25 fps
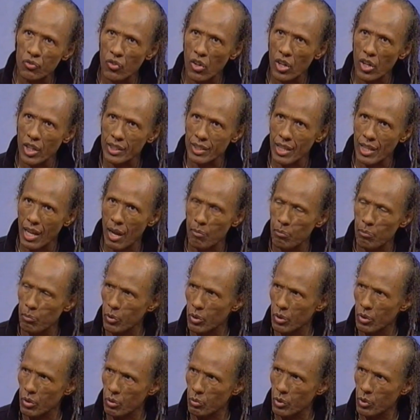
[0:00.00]
for
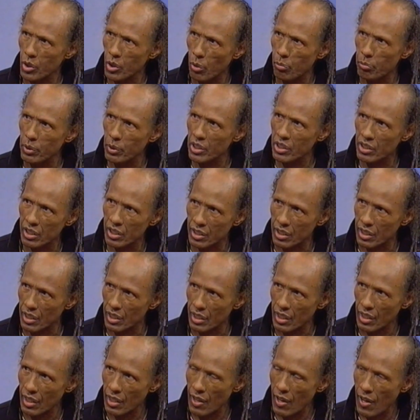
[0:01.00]
example, with
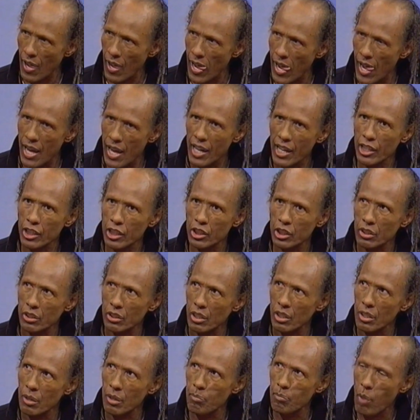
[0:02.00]
obesity, is
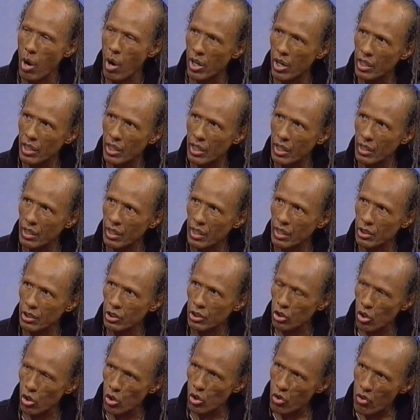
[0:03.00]
the body
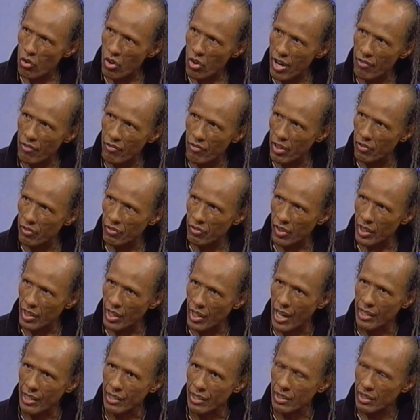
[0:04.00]
is craving for
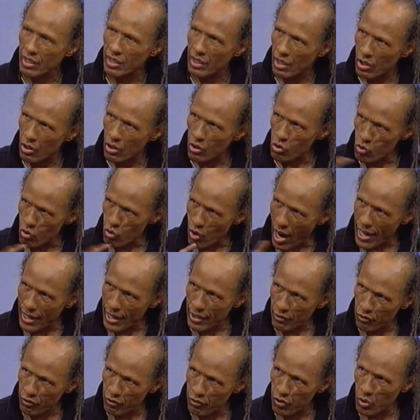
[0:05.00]
that
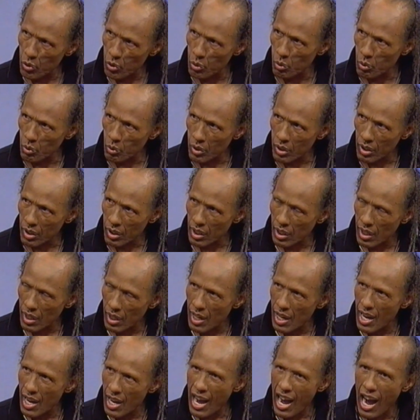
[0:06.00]
right food,
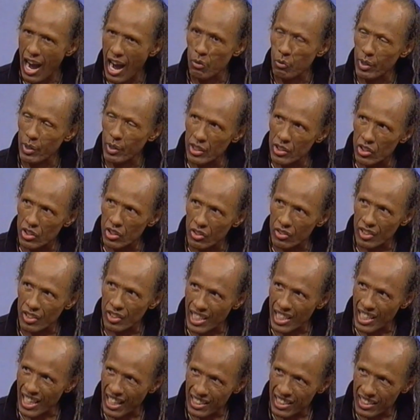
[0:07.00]
and when it
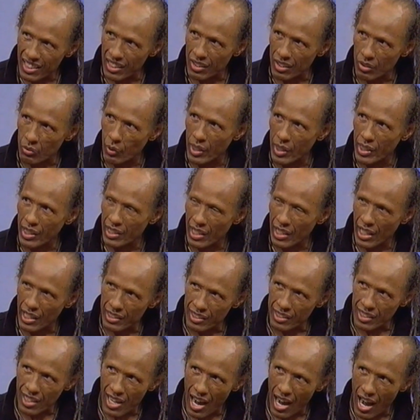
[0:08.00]
doesn't get it, when it
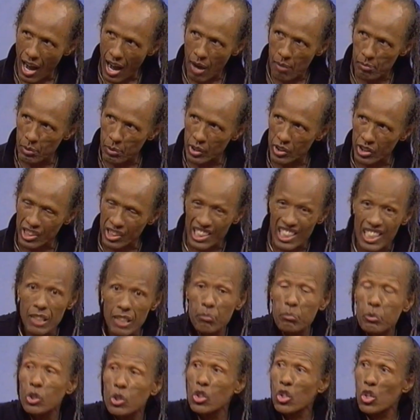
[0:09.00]
gets garbage, it
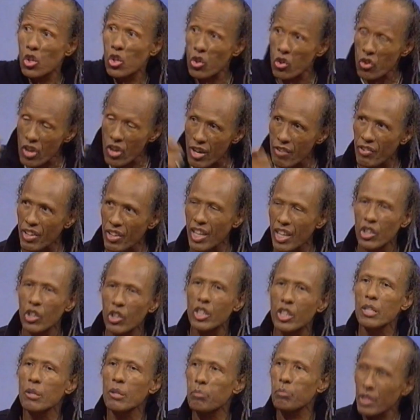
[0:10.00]
keeps craving, and you
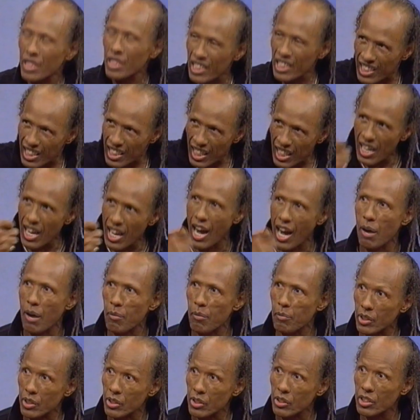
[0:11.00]
keep eating
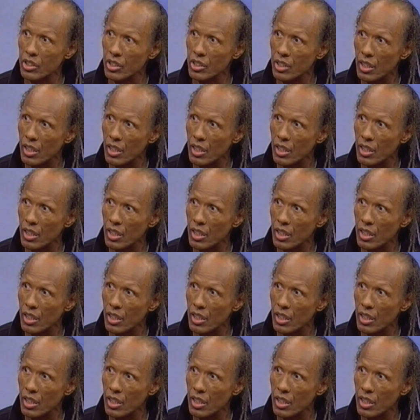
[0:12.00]
garbage,